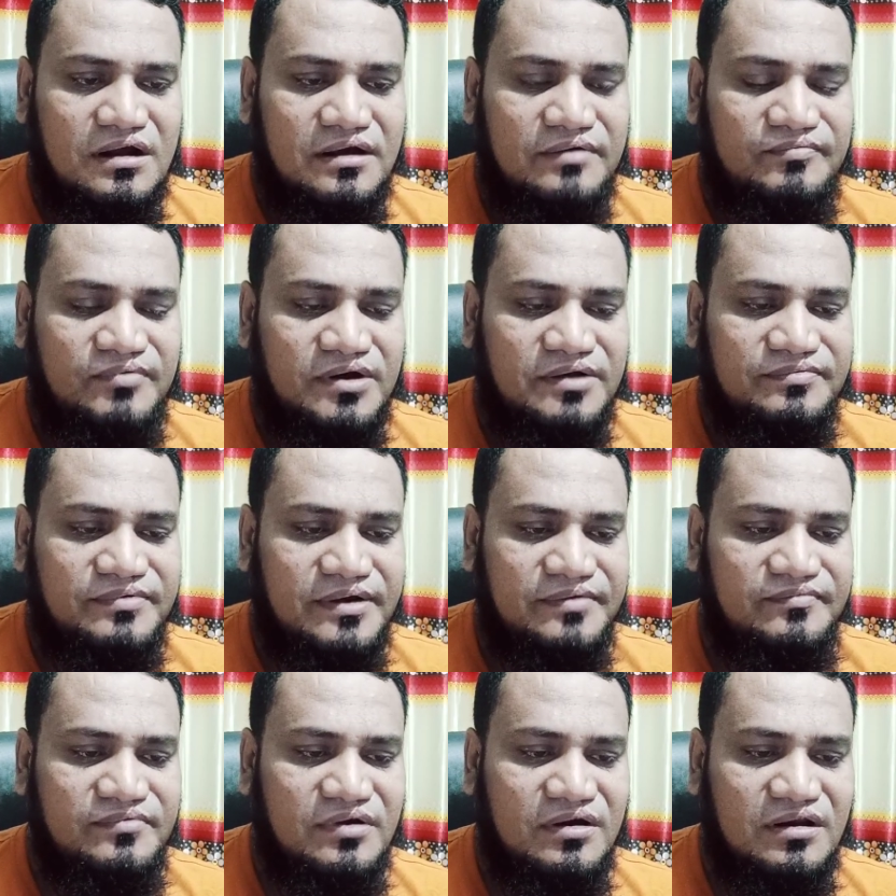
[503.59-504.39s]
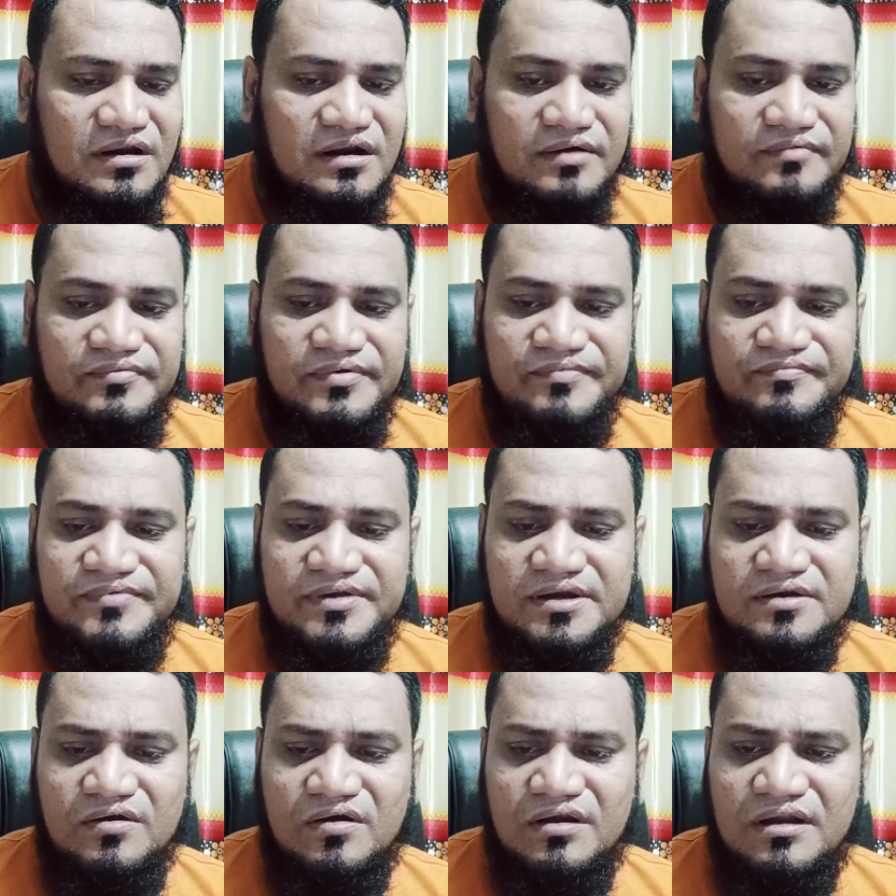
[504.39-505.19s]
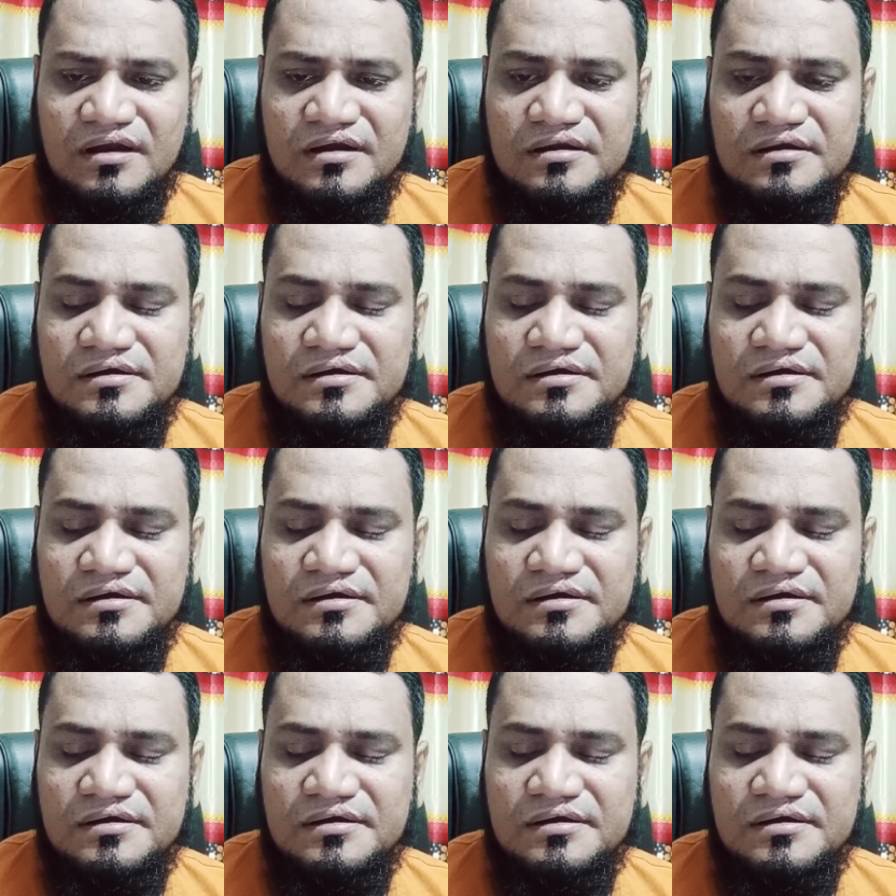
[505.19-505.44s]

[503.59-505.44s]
$45, $50.